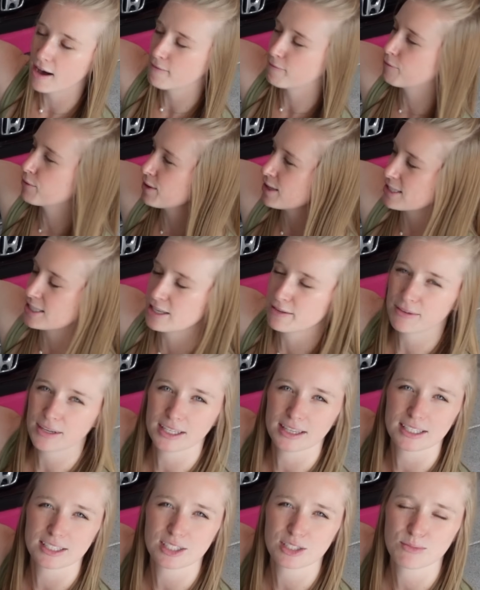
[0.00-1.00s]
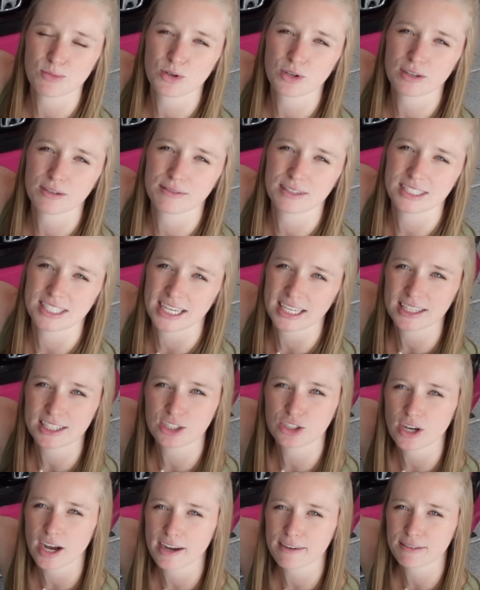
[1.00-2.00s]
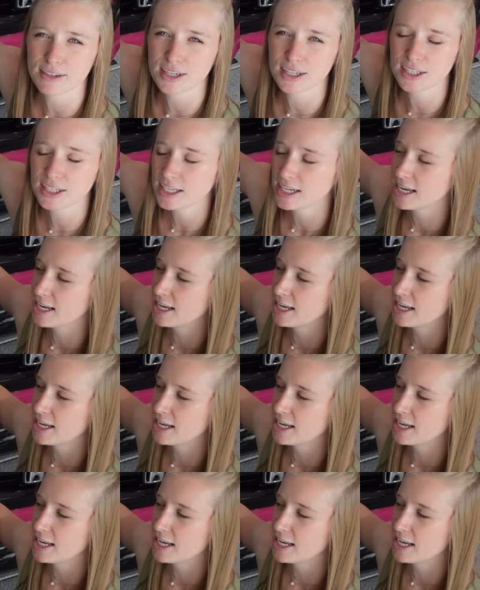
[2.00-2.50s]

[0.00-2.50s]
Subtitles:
For the Civic, this is more of a daily driver